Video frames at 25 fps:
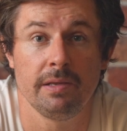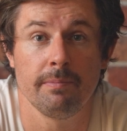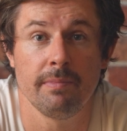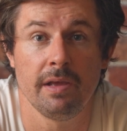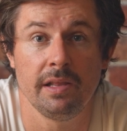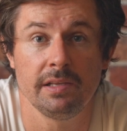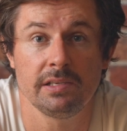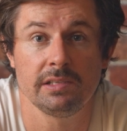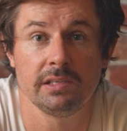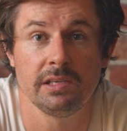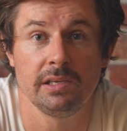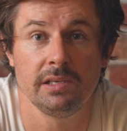
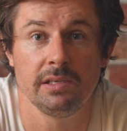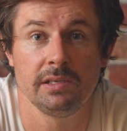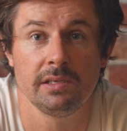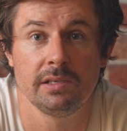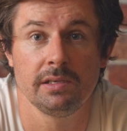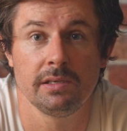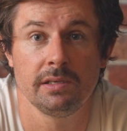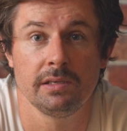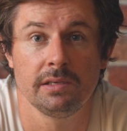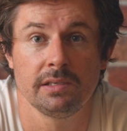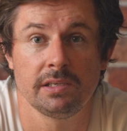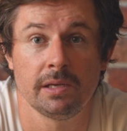immensely,
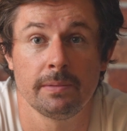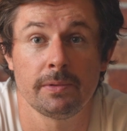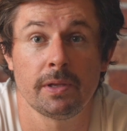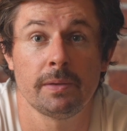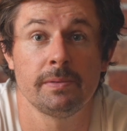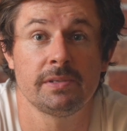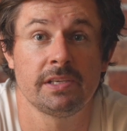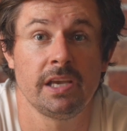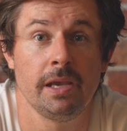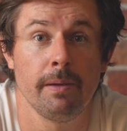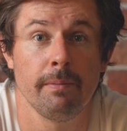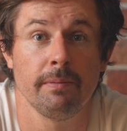
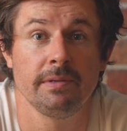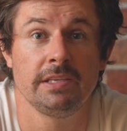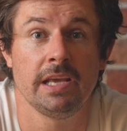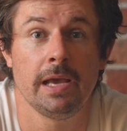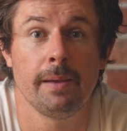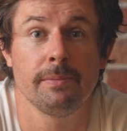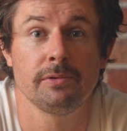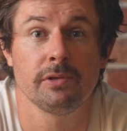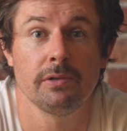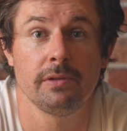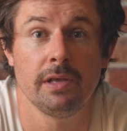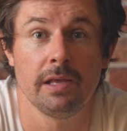sometimes keeping
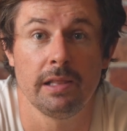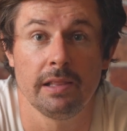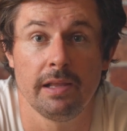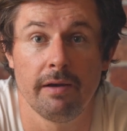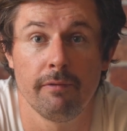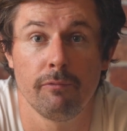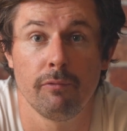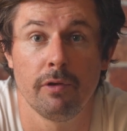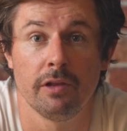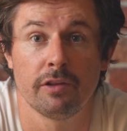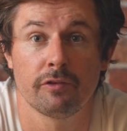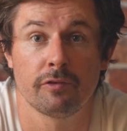tabs on their
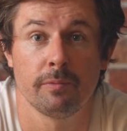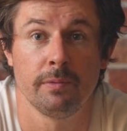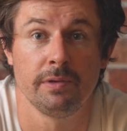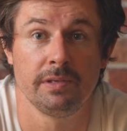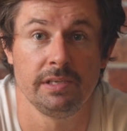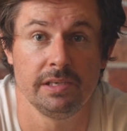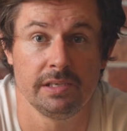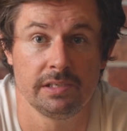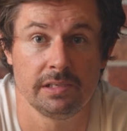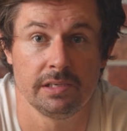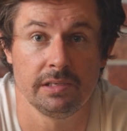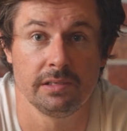loved ones from a
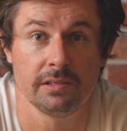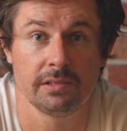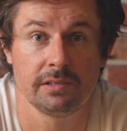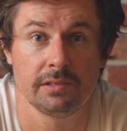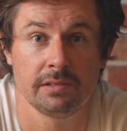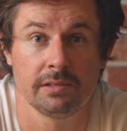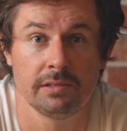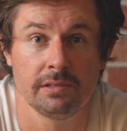distance.